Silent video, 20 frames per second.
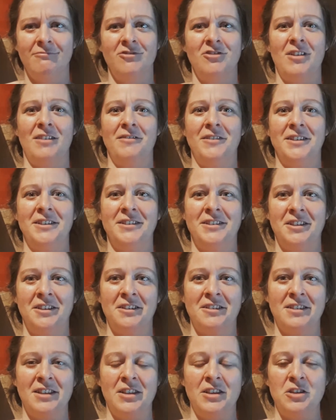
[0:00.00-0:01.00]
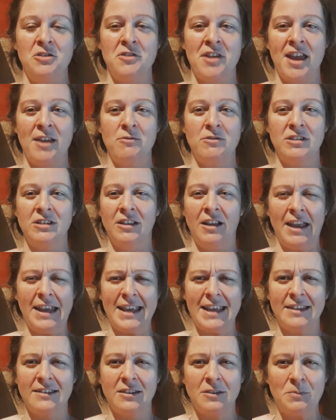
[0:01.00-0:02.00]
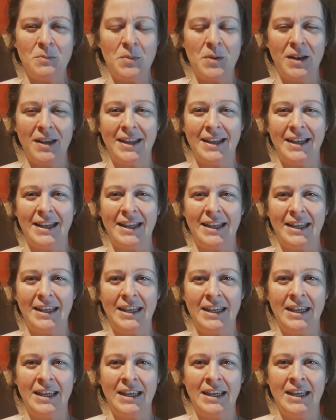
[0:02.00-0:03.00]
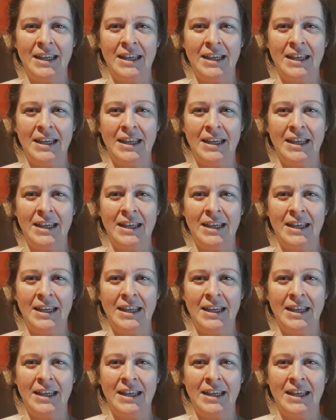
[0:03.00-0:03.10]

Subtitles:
travelling circus in the UK was like is completely,